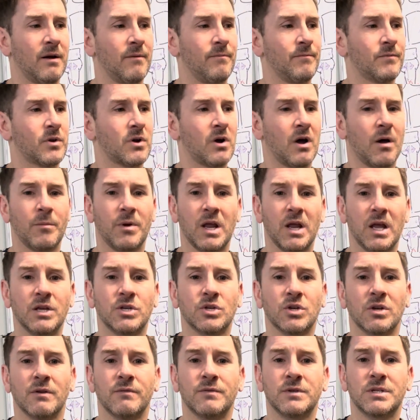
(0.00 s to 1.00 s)

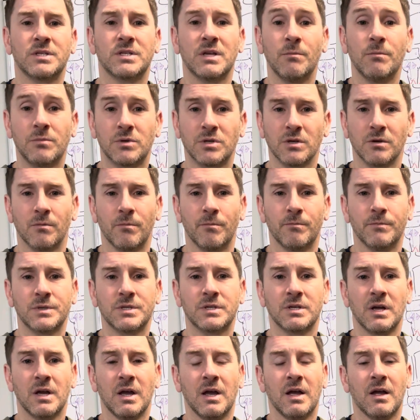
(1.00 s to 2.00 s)
combination of
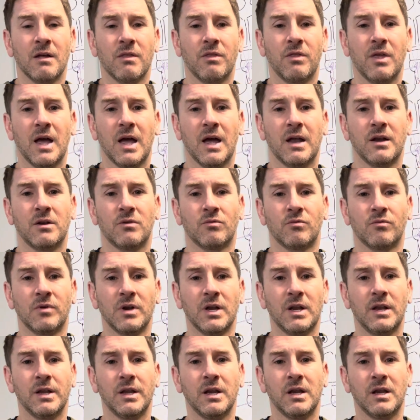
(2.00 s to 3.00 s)
symptoms that
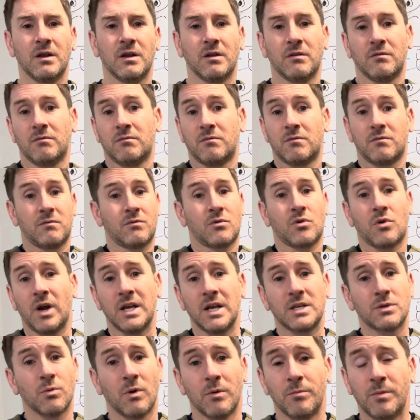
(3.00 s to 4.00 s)
really
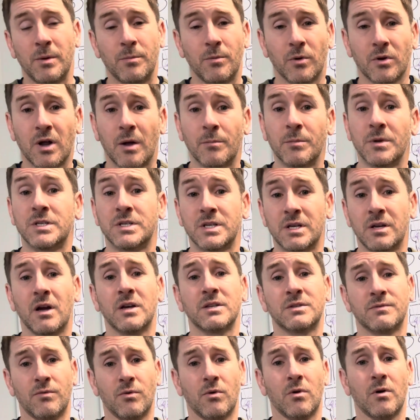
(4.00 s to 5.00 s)
creates what people come to see us
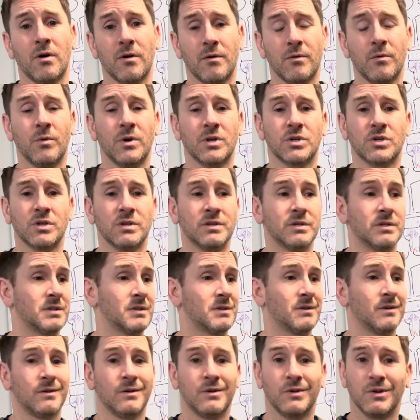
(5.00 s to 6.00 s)
for, which
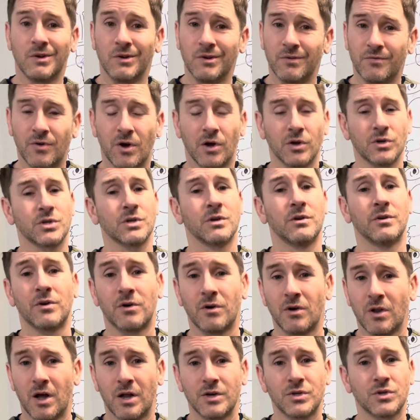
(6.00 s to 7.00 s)
is functional
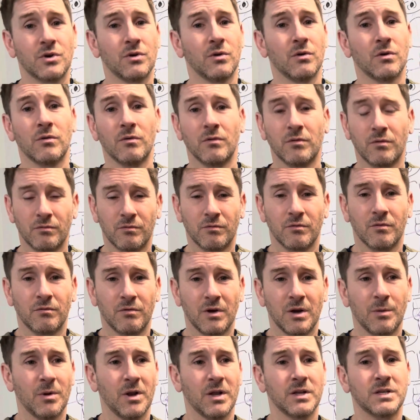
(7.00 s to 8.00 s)
neurological
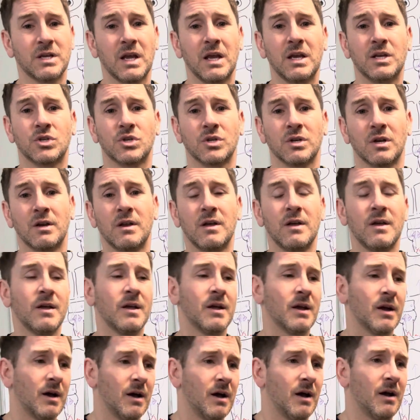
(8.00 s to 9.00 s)
rehabilitation
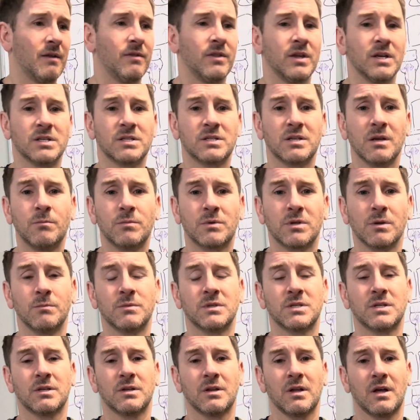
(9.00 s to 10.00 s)
and these
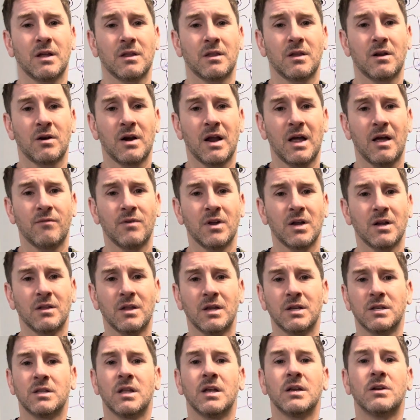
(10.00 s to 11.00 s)
symptoms that they're having,
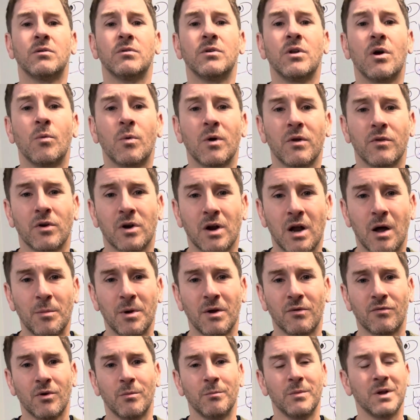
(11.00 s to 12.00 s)
and they don't know where they're coming
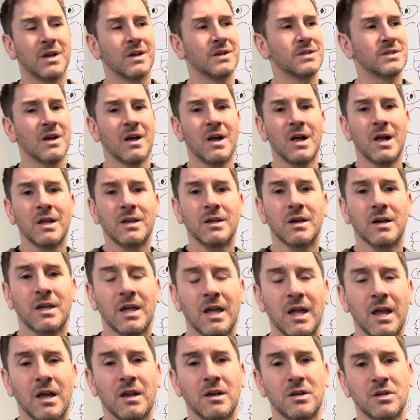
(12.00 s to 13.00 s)
from because you
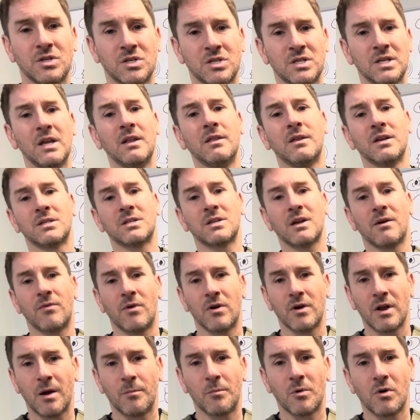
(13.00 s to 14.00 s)
can't see this stuff
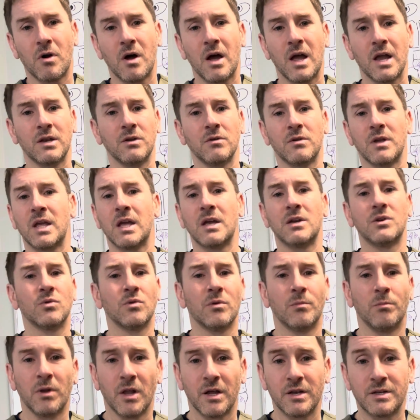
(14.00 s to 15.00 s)
on MRI. You can't do a
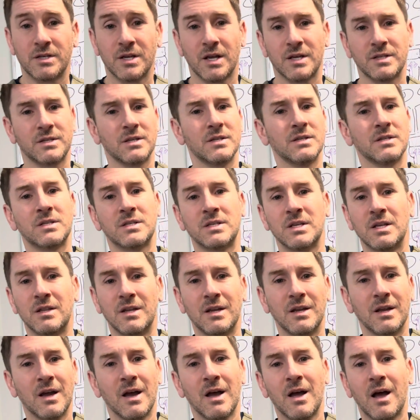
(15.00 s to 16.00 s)
blood test and see
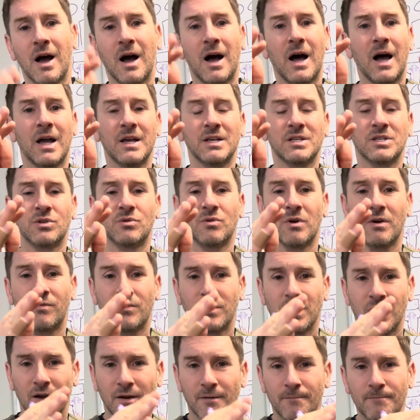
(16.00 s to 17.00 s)
the eyes
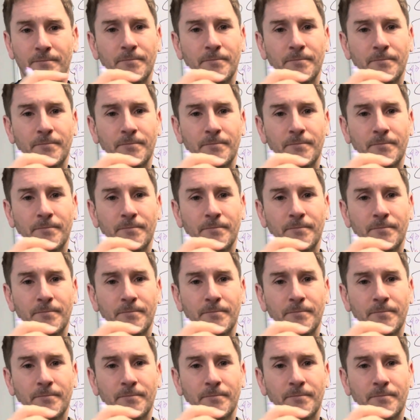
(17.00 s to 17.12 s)
drifting.